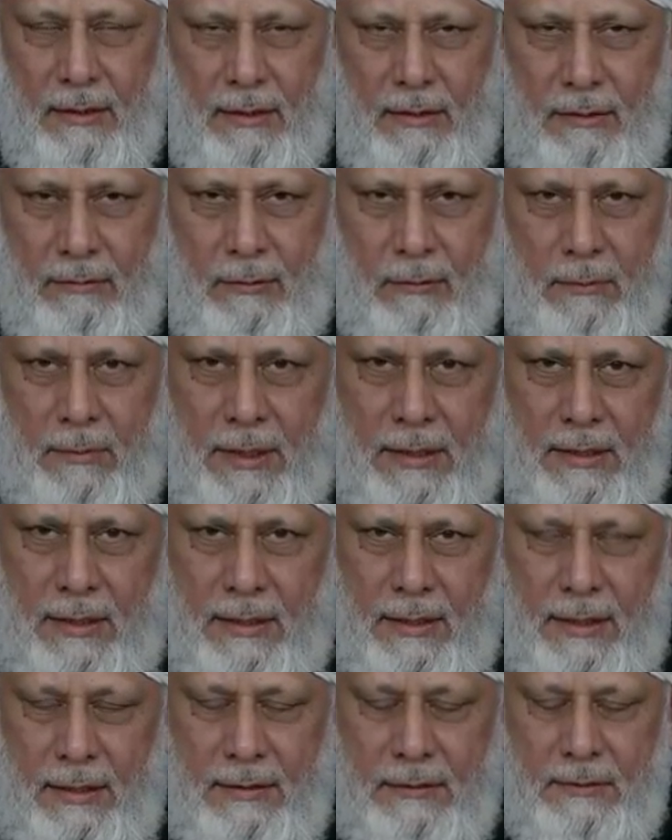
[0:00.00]
to that
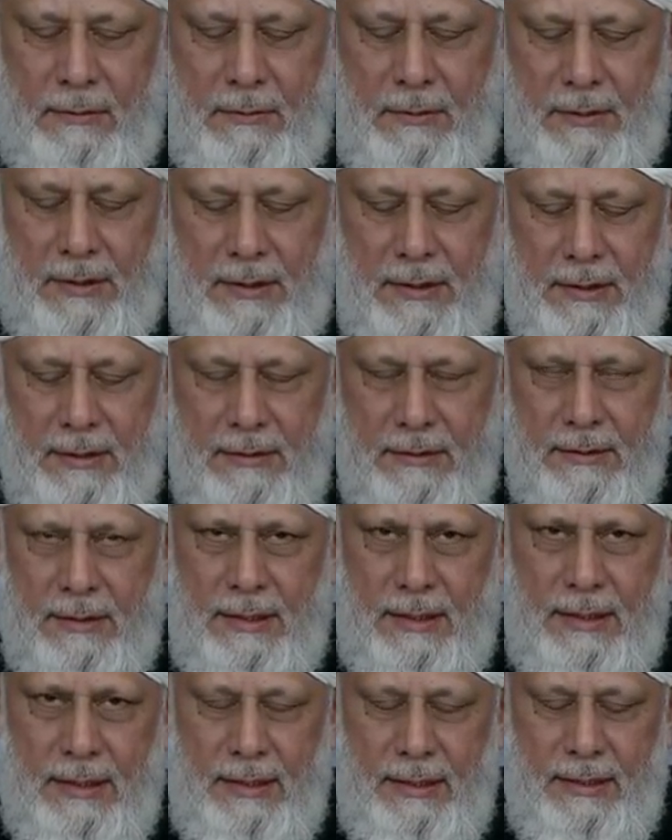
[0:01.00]
degree which is
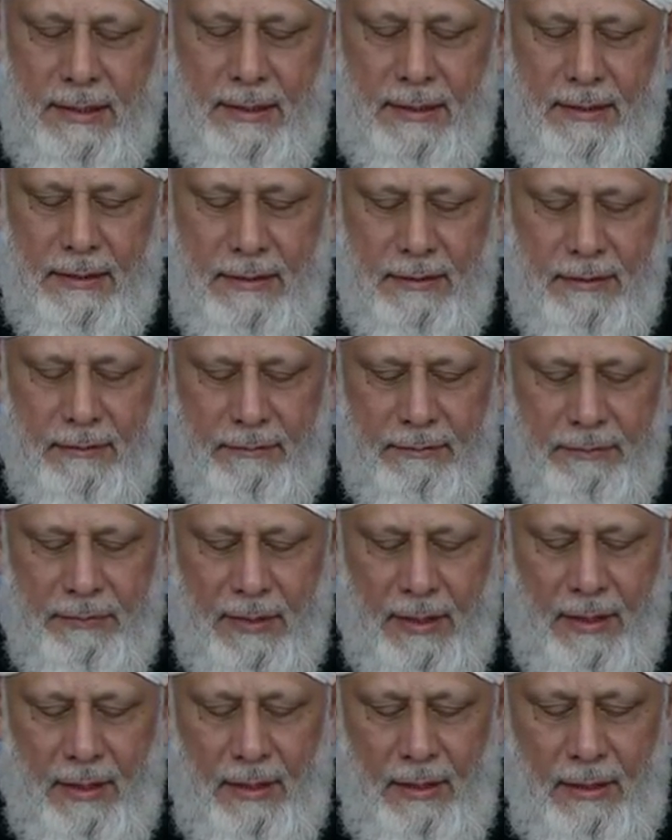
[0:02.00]
necessary for maintaining
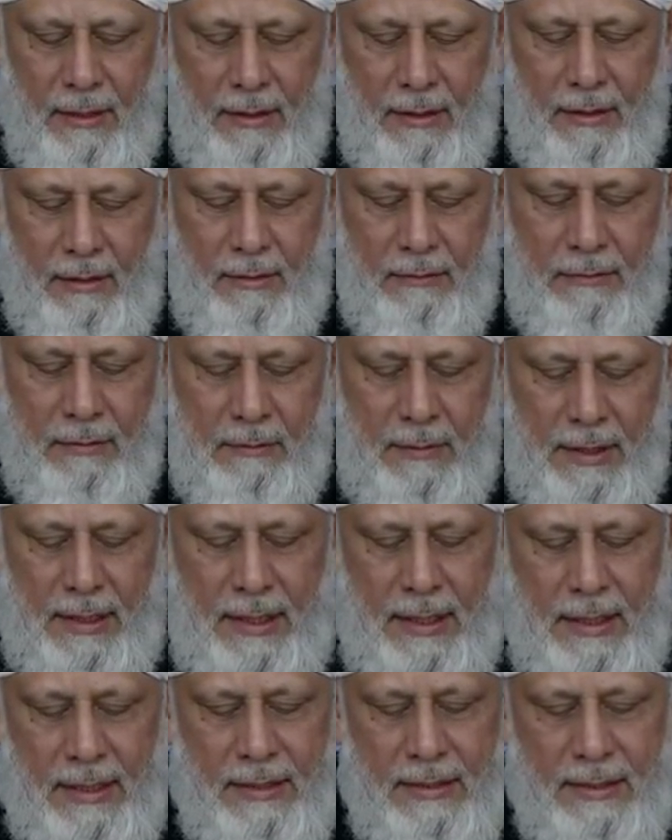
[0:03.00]
your life
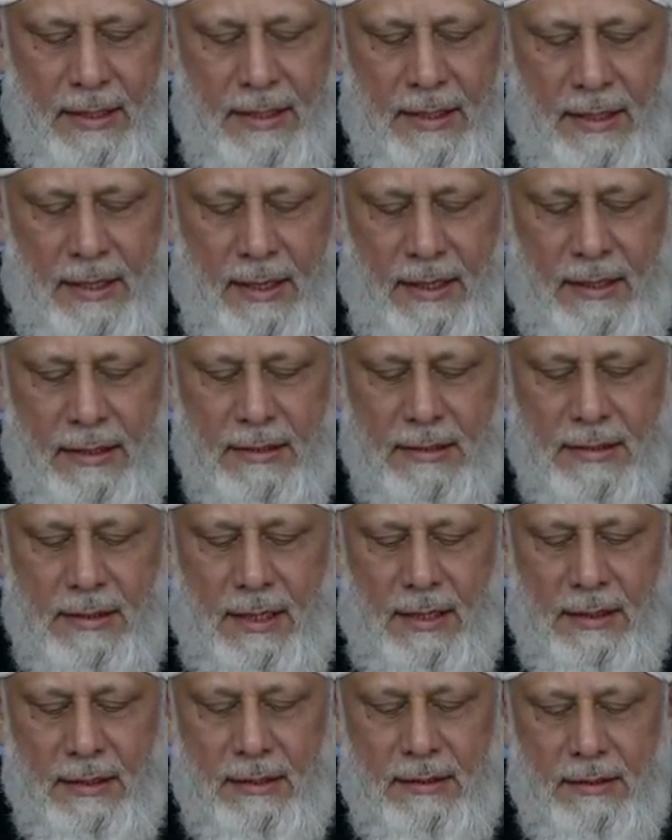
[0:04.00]
uh, and drink,
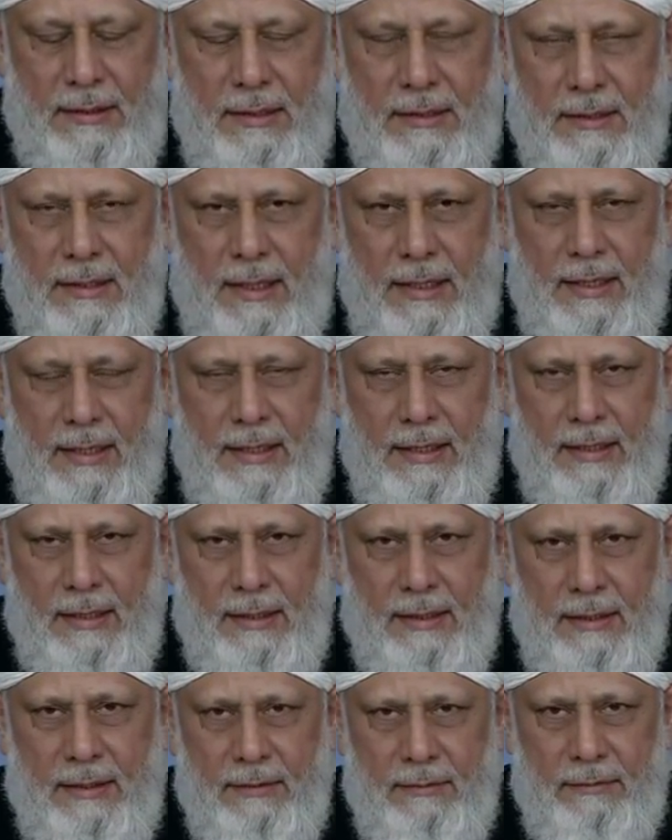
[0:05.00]
uh, eh,
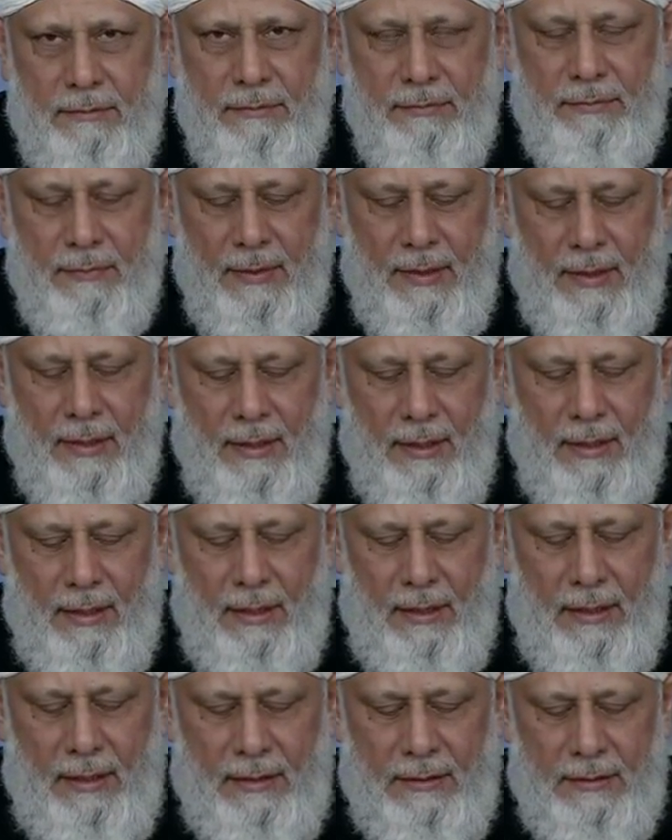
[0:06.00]
there is a fixed amount
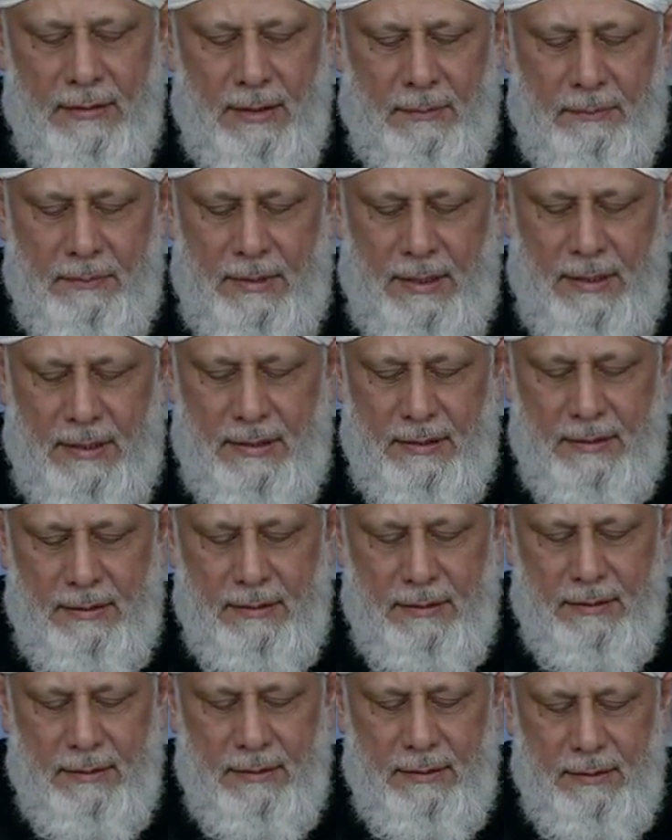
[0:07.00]
that has to be
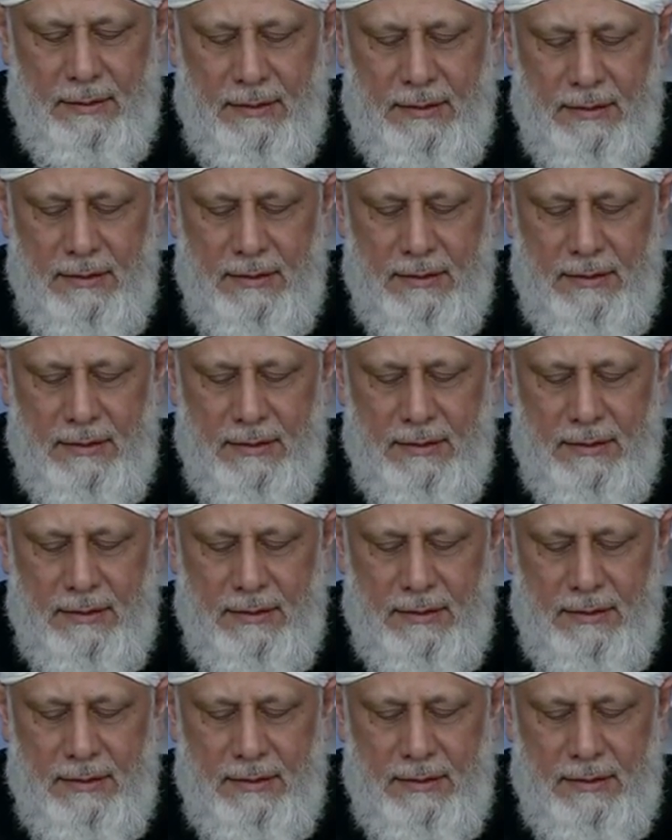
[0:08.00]
taken